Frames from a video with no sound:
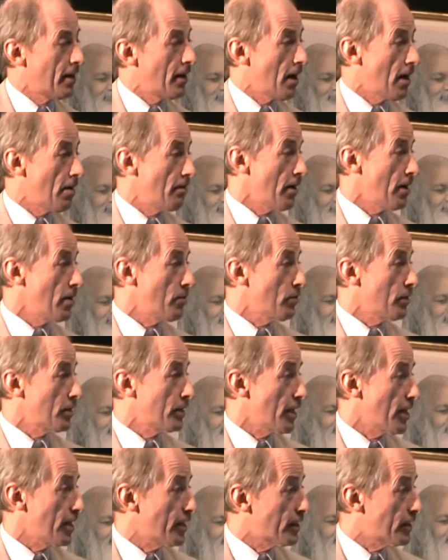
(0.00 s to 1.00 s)
Ayurveda would
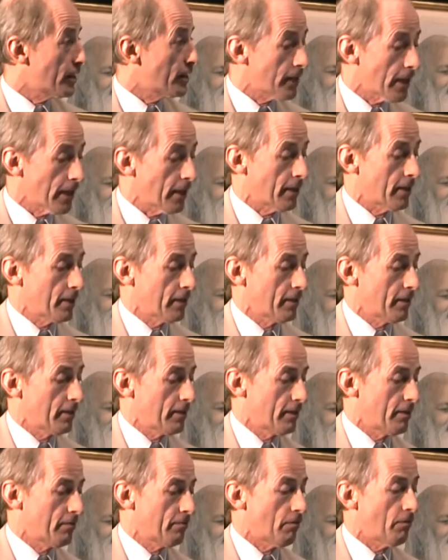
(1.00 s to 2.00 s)
say sit
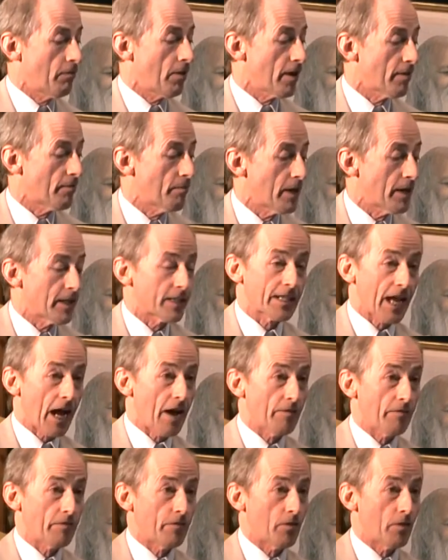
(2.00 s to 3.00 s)
for 5 minutes
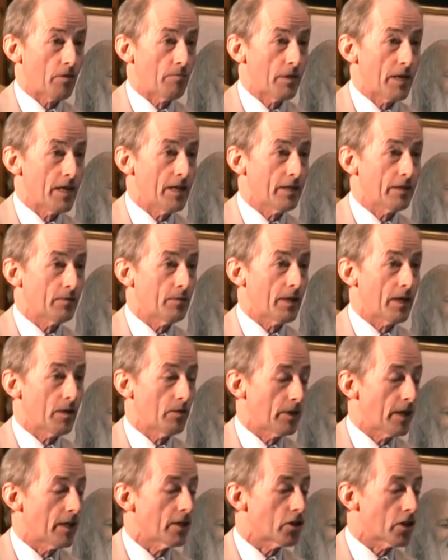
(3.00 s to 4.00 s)
after a meal to
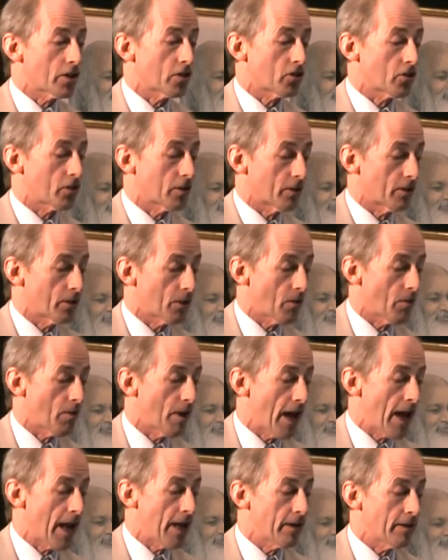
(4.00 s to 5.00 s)
allow digestion to go
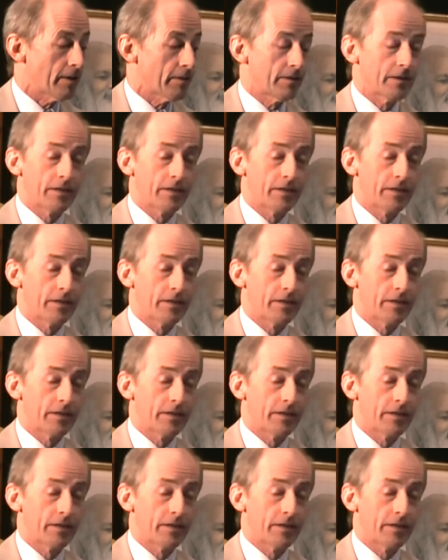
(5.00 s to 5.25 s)
ahead.